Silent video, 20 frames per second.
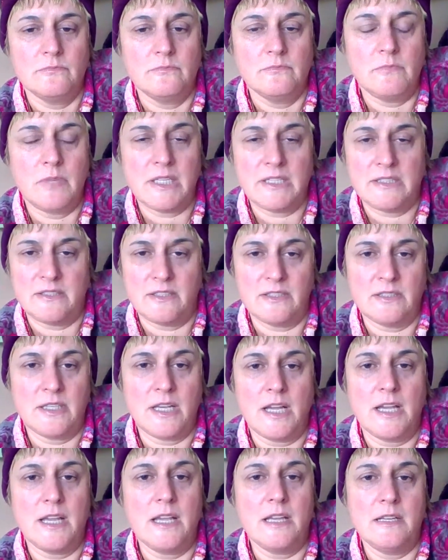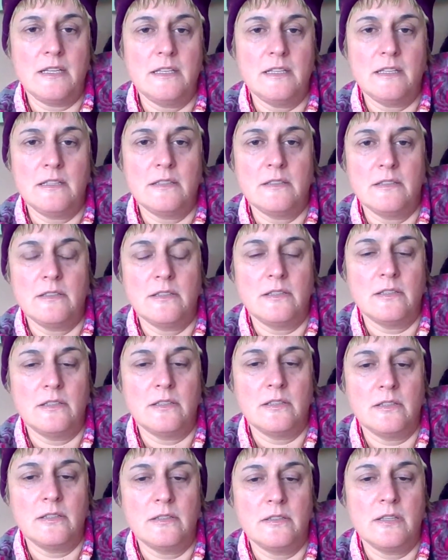by society.
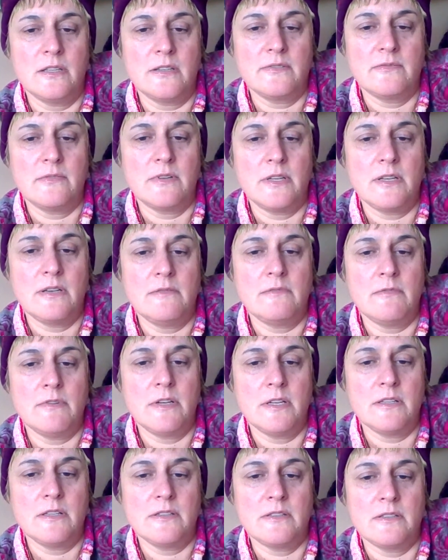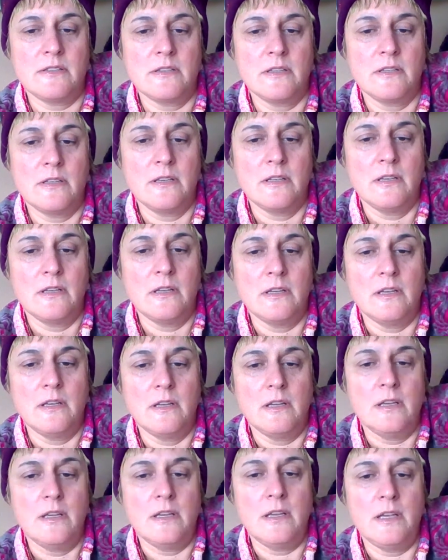That's what it was.
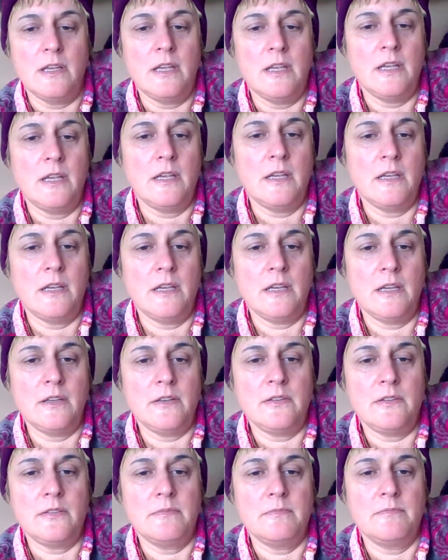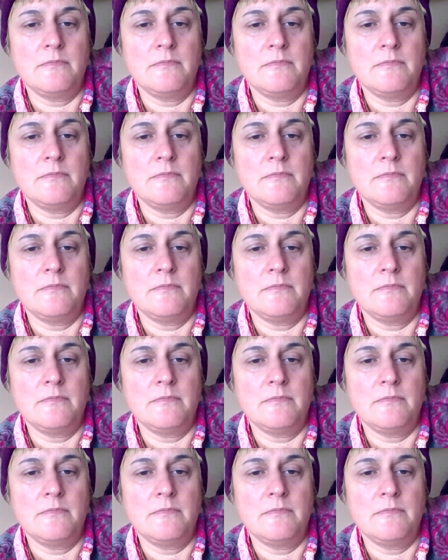And